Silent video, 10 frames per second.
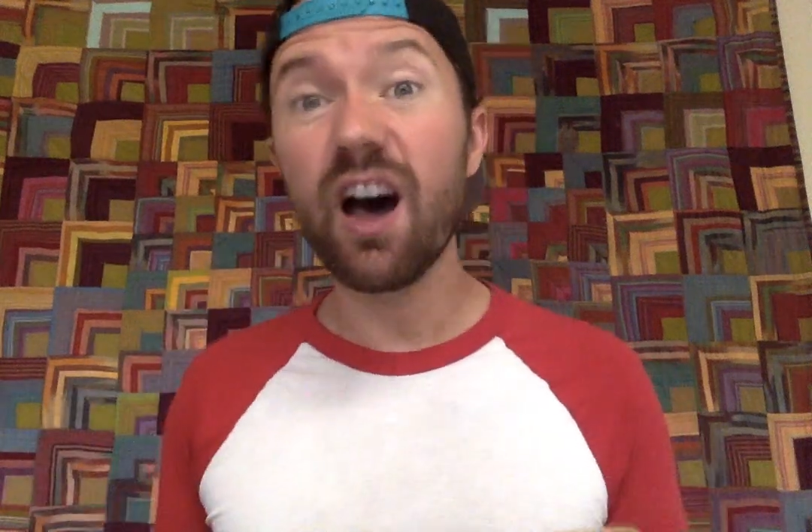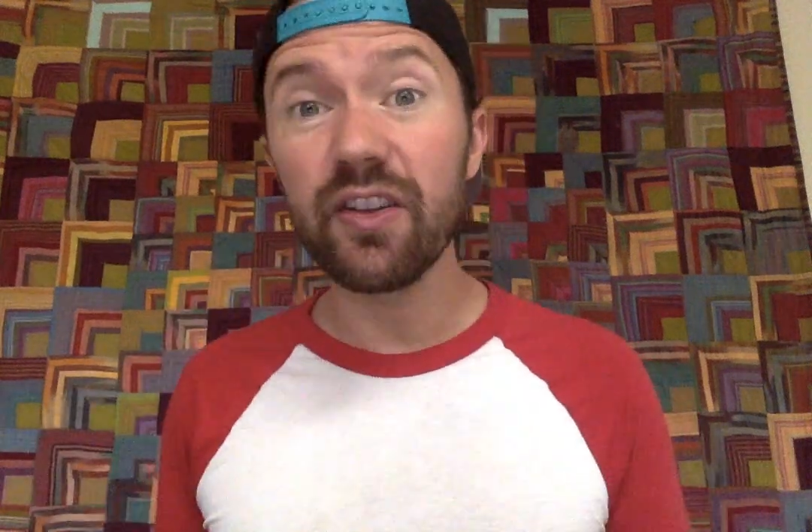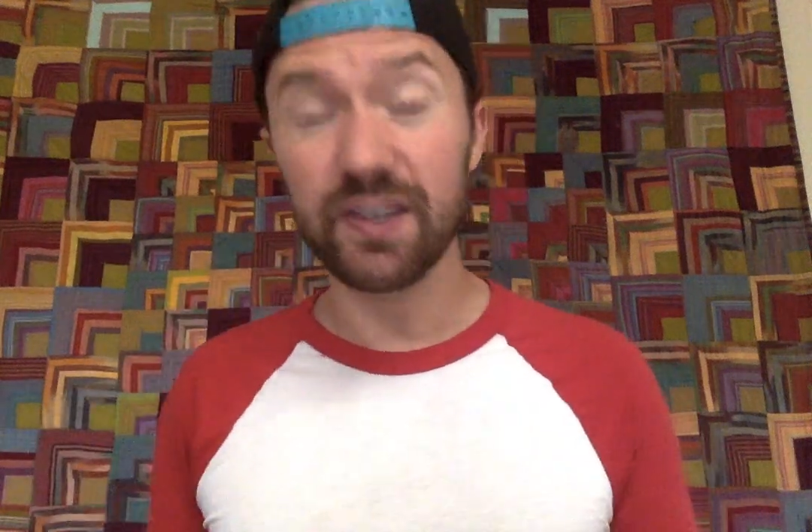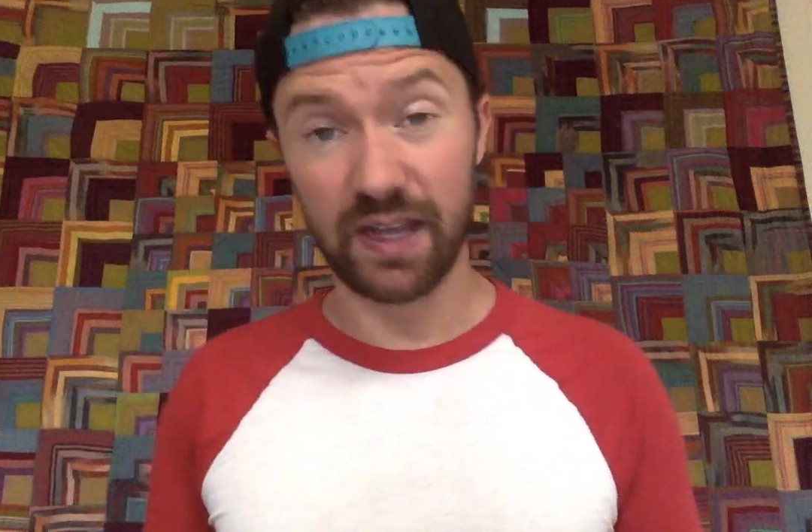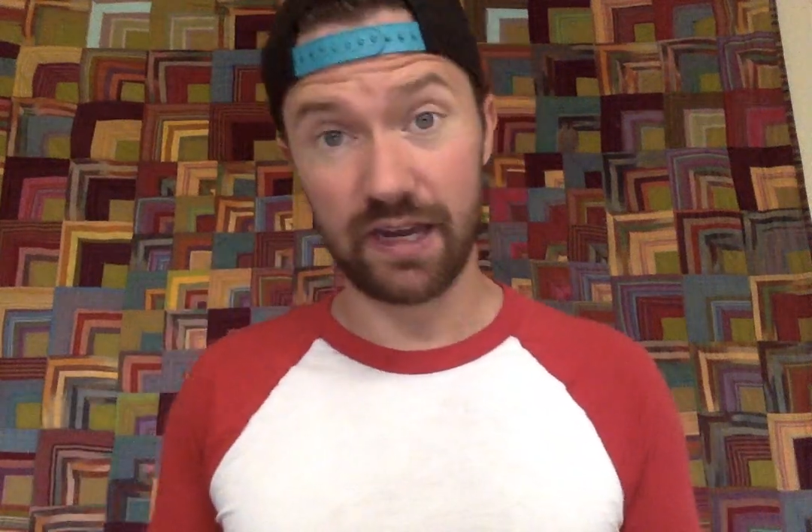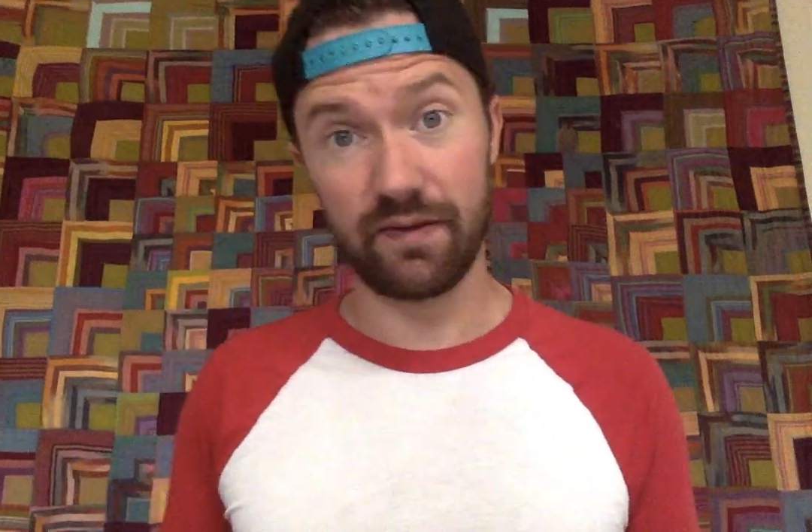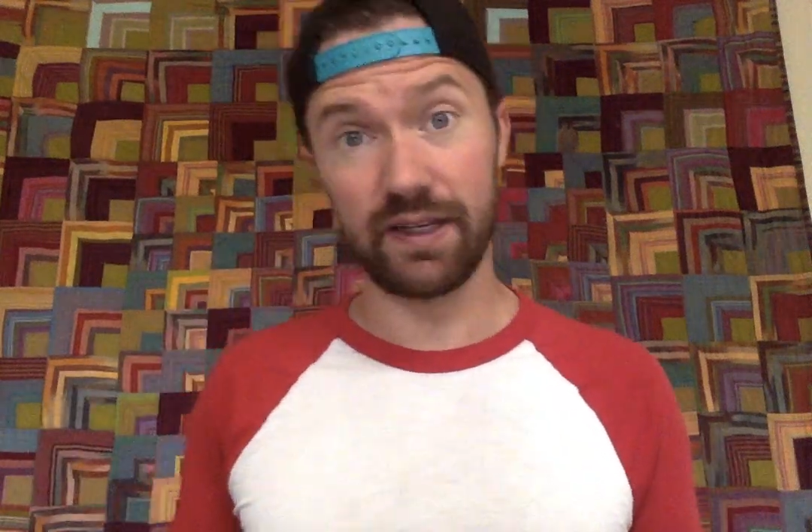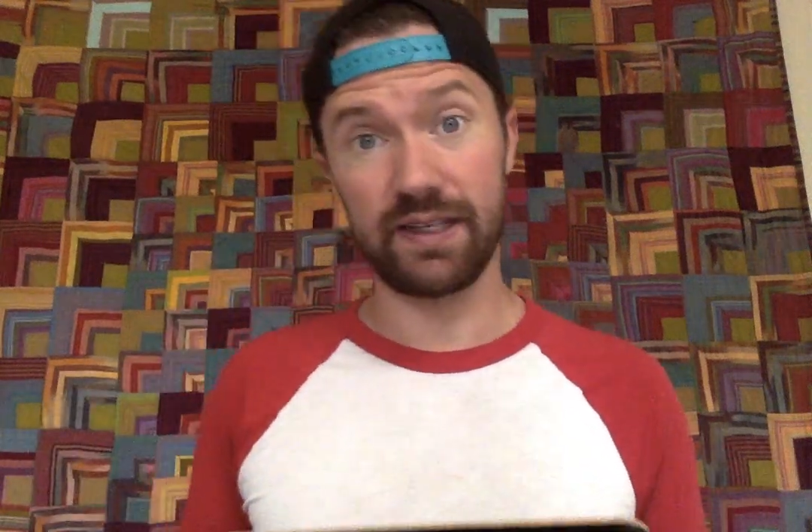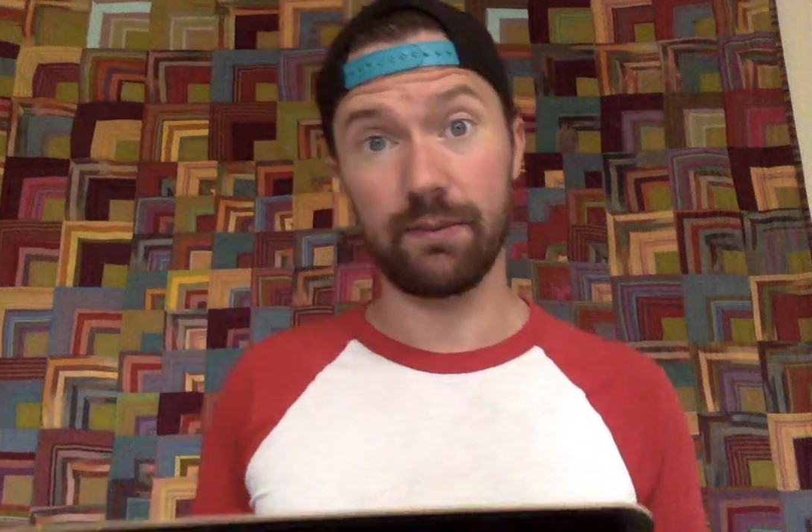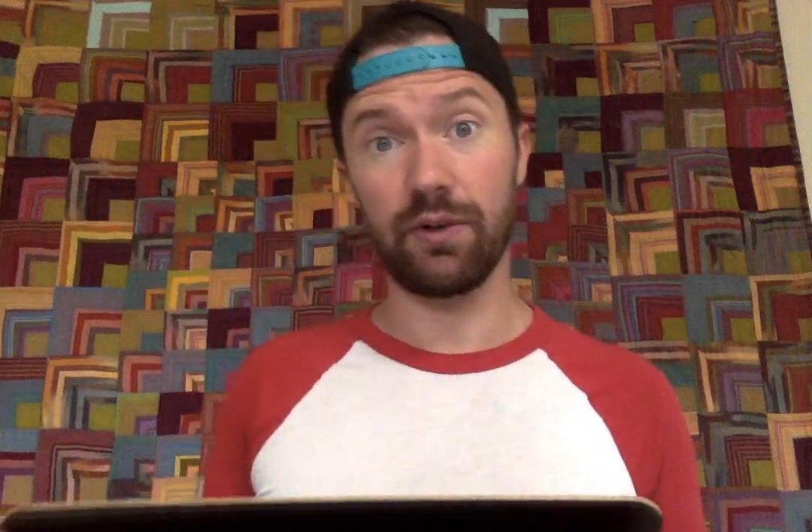other side of
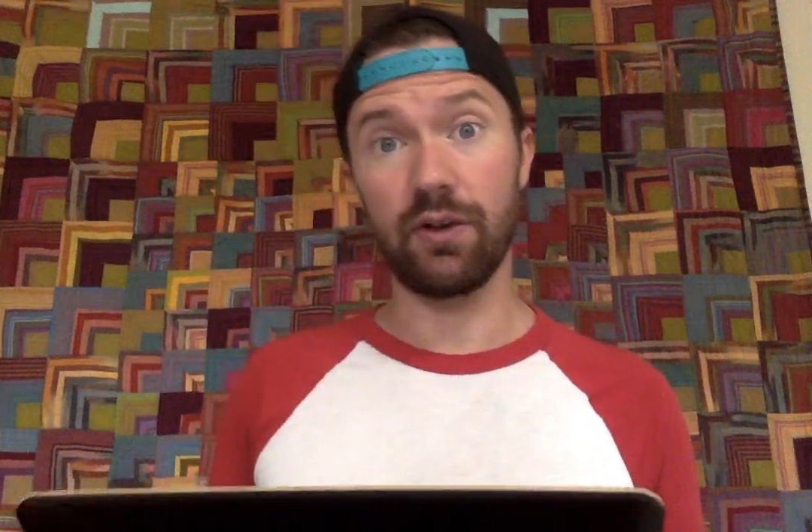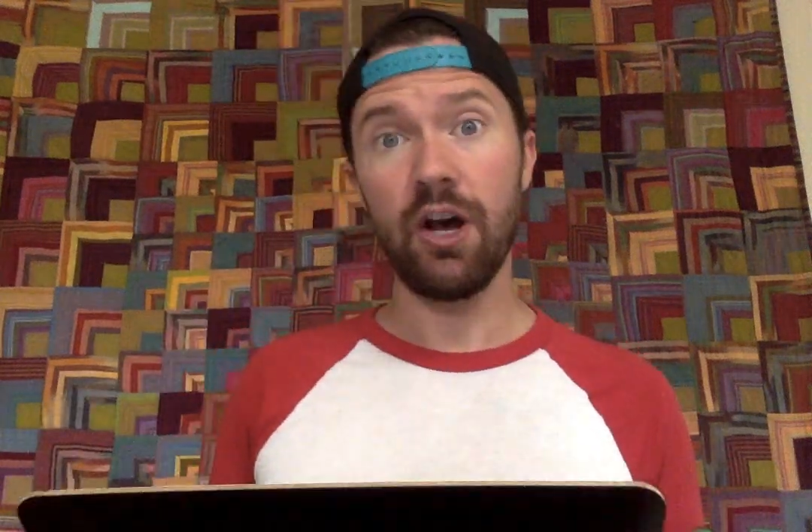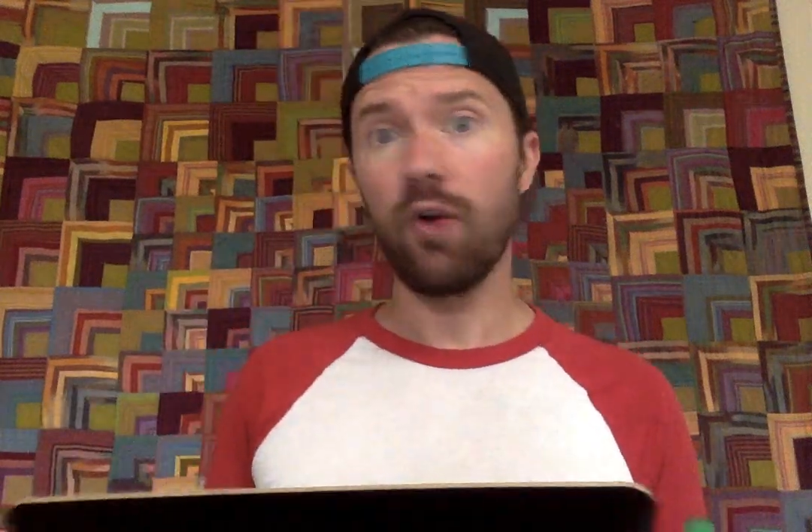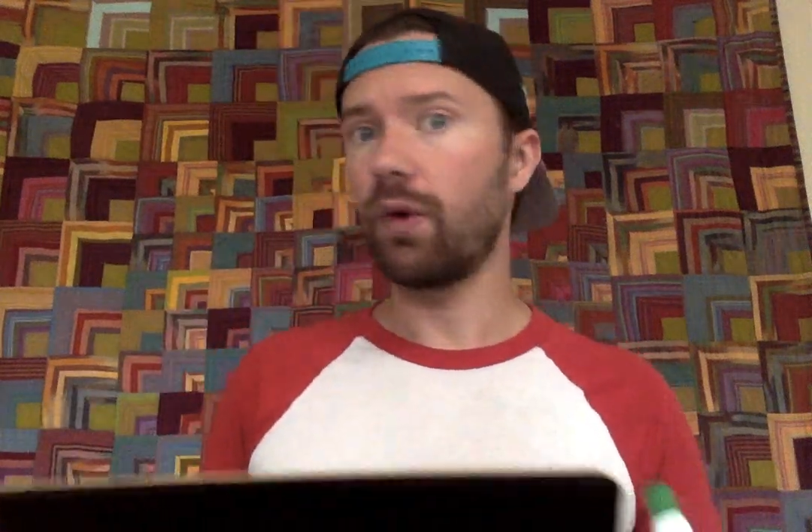the symbol.